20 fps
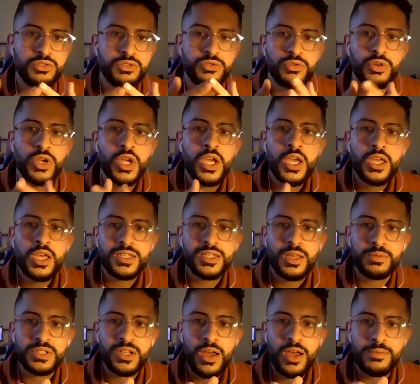do
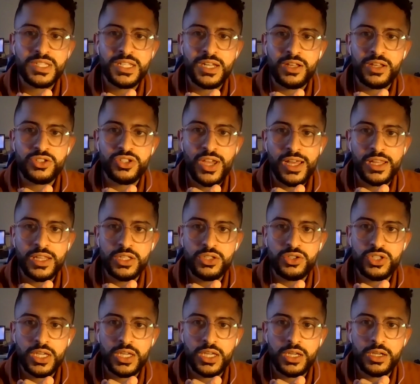sometimes in our
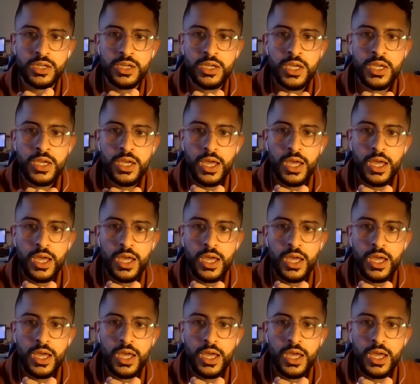challenging,